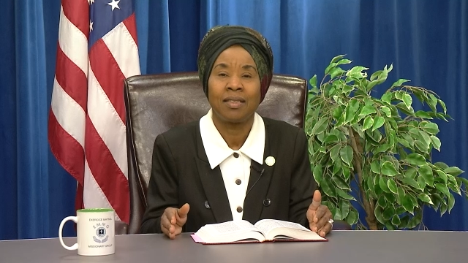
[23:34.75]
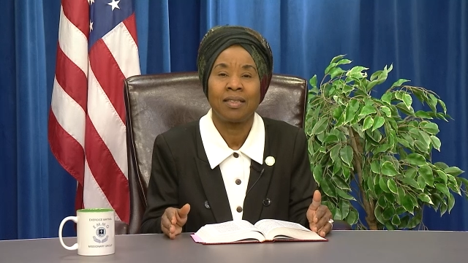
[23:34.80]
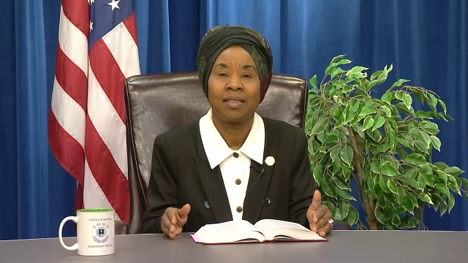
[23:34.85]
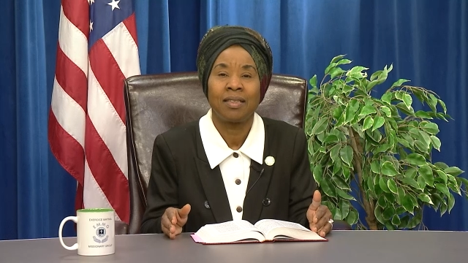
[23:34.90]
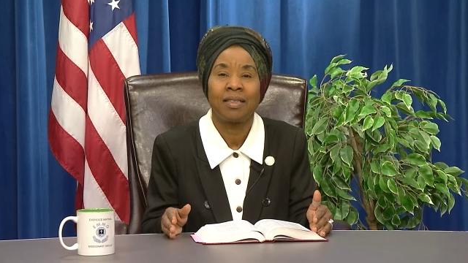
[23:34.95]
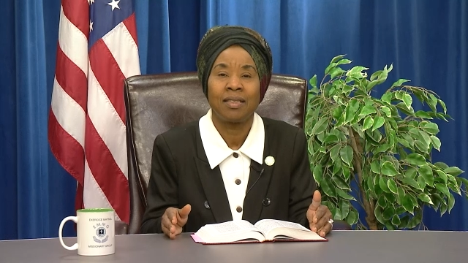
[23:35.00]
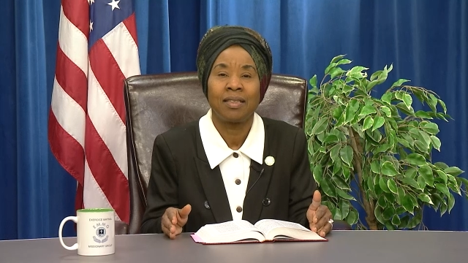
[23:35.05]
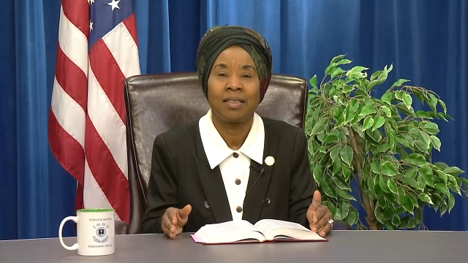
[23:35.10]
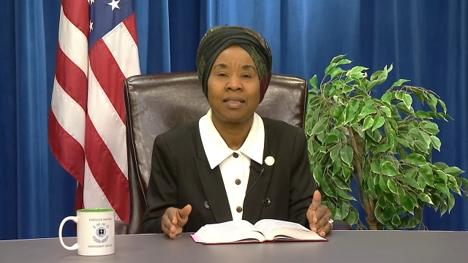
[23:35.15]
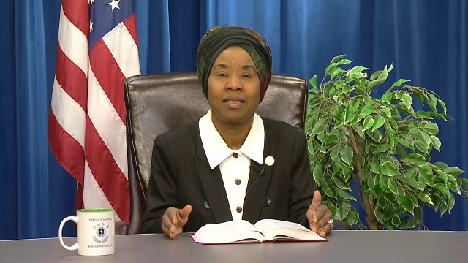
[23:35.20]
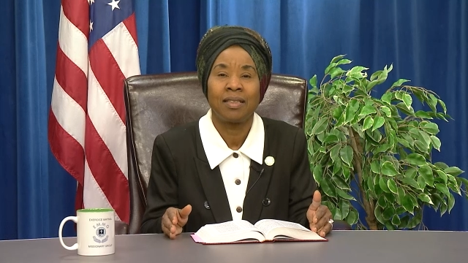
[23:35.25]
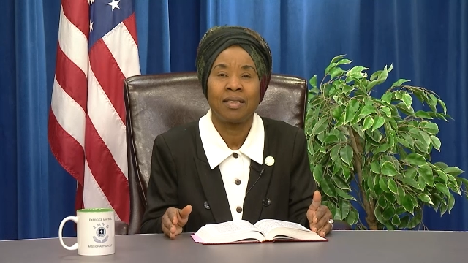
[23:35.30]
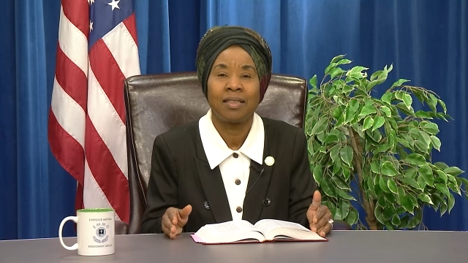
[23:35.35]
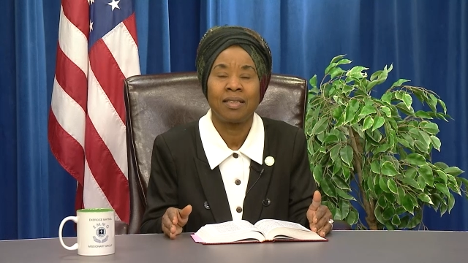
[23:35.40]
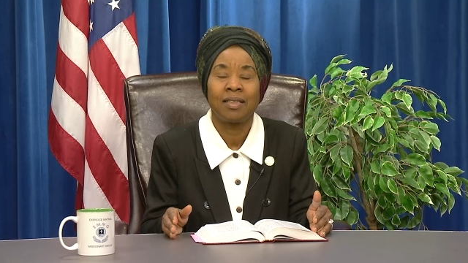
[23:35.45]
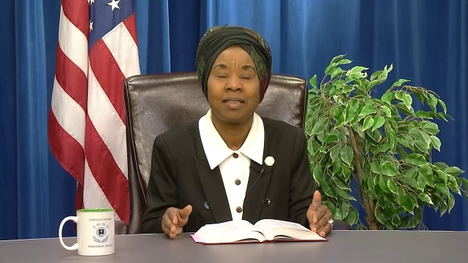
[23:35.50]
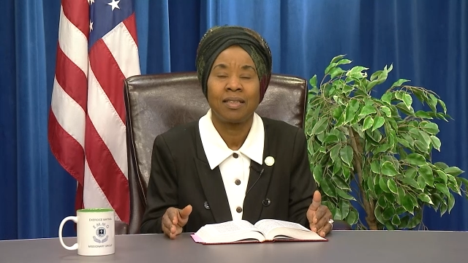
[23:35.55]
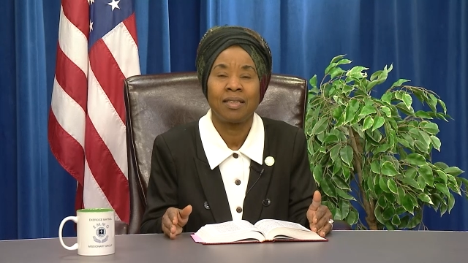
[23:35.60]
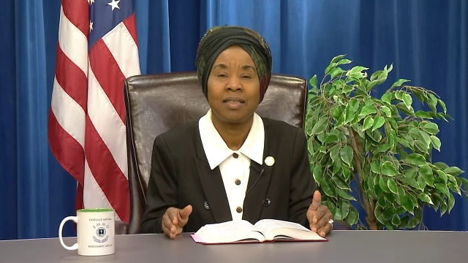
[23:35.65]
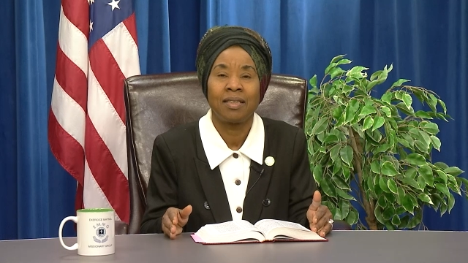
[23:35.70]

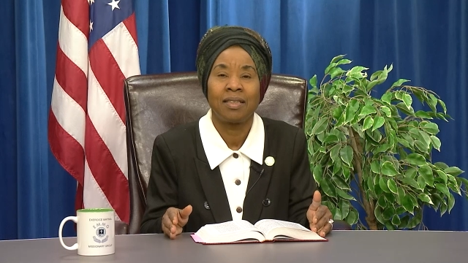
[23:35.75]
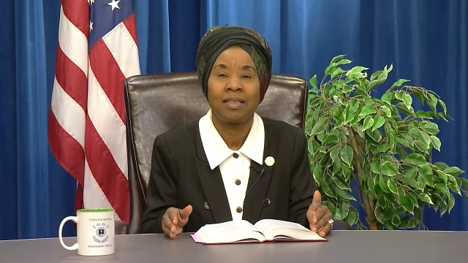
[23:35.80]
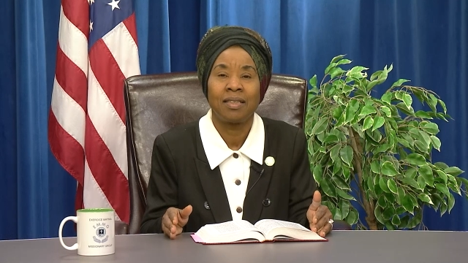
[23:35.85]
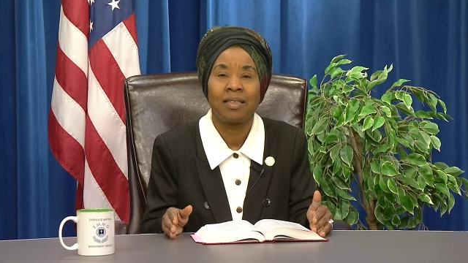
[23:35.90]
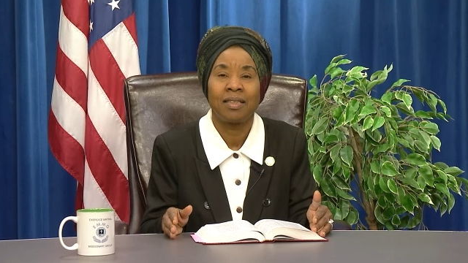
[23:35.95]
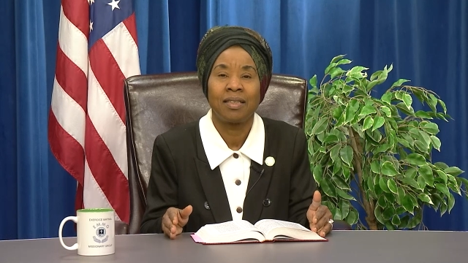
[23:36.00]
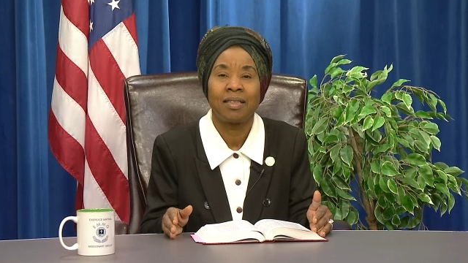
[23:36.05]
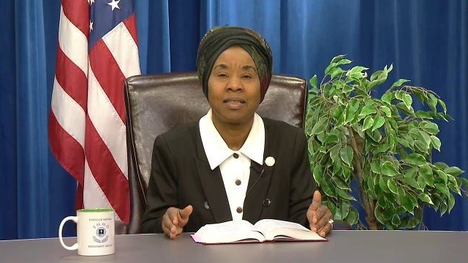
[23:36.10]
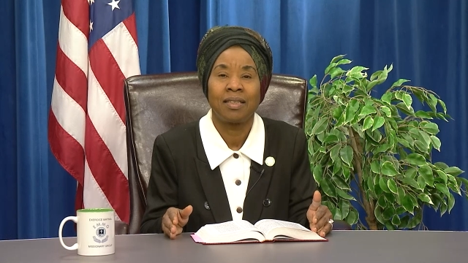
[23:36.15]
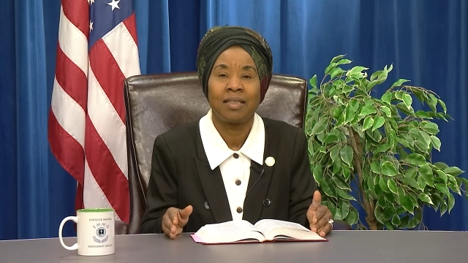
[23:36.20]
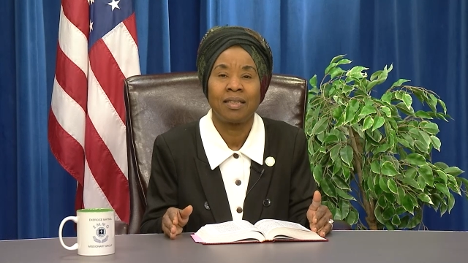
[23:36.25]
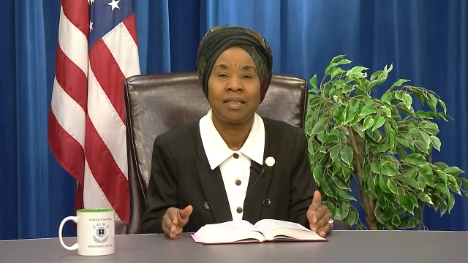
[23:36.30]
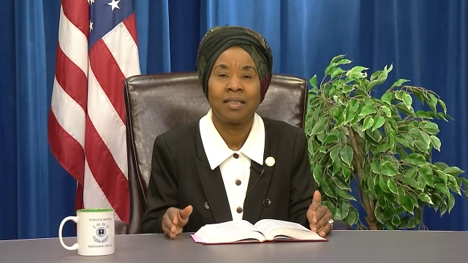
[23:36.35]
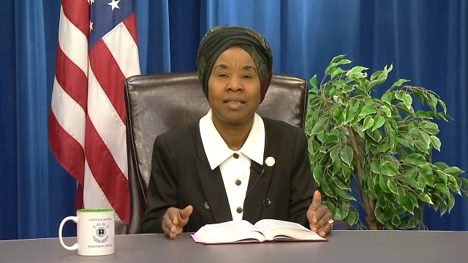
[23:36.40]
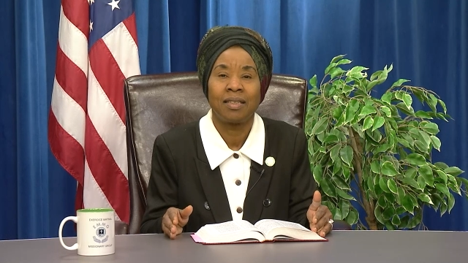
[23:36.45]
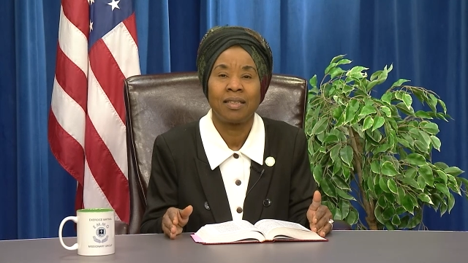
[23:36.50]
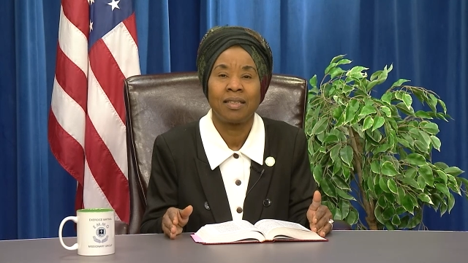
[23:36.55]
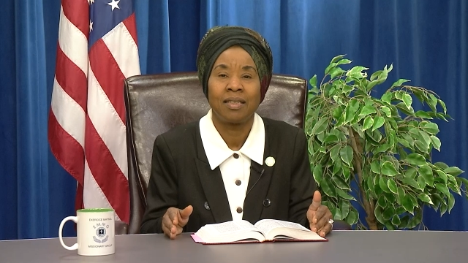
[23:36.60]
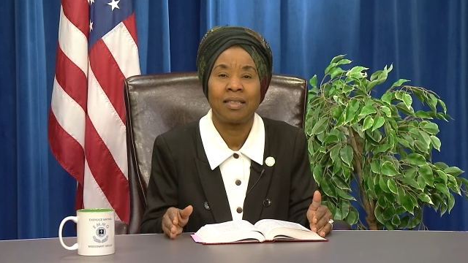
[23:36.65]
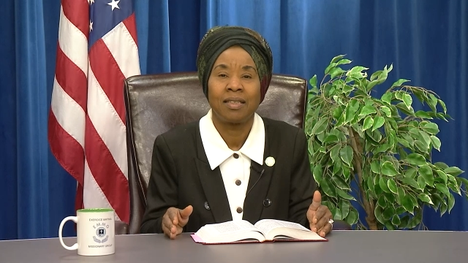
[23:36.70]

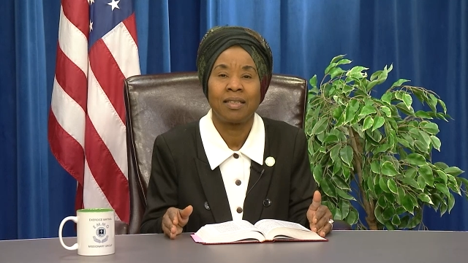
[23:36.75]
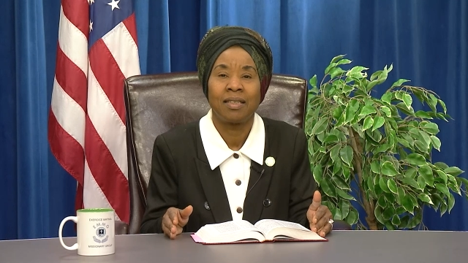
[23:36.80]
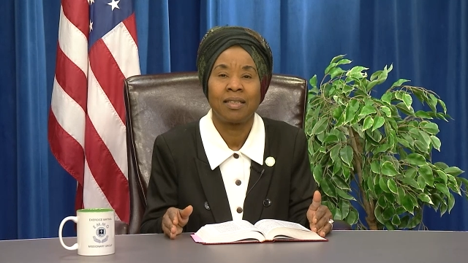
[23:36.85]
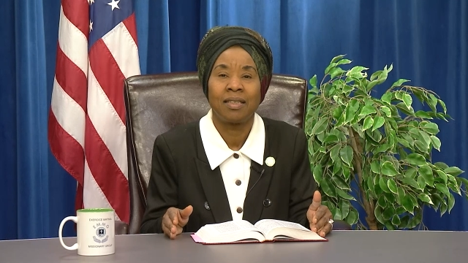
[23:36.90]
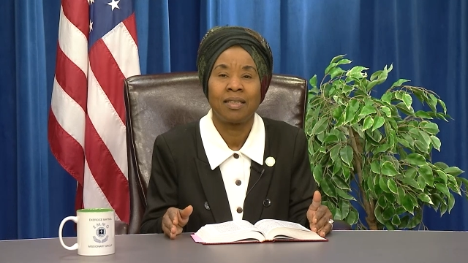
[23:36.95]
Nothing is said.